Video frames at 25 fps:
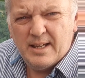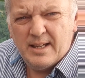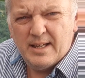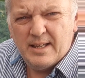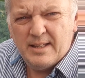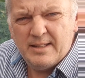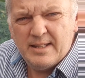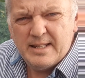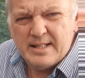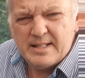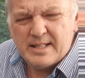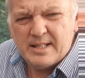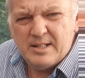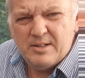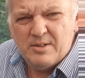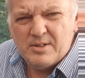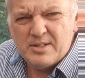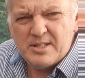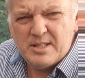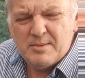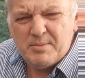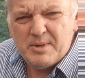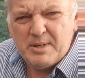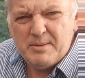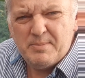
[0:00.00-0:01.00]
And these can
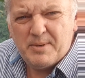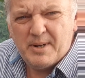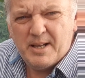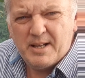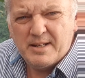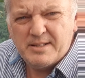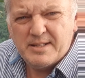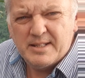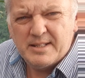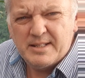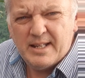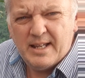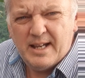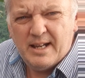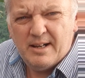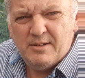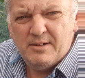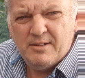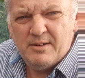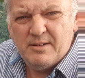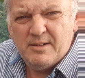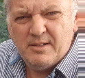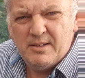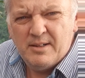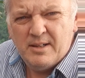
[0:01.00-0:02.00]
also be planted now.
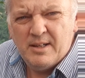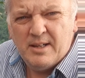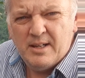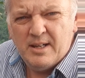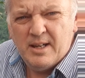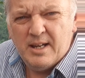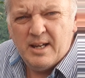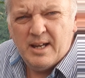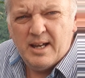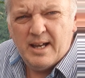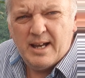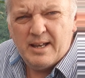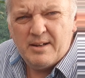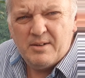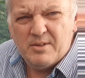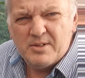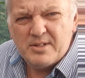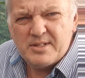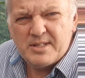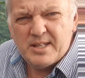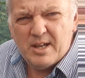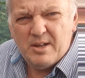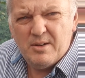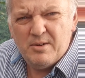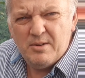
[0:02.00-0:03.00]
And
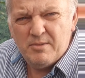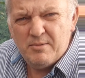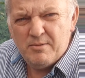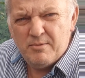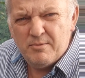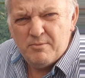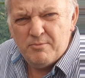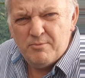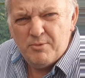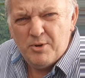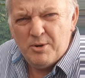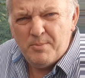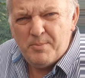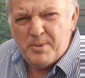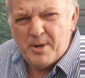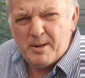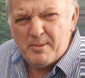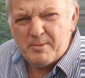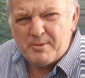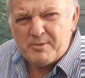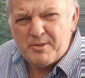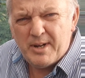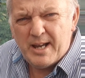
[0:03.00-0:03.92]
also rhubarb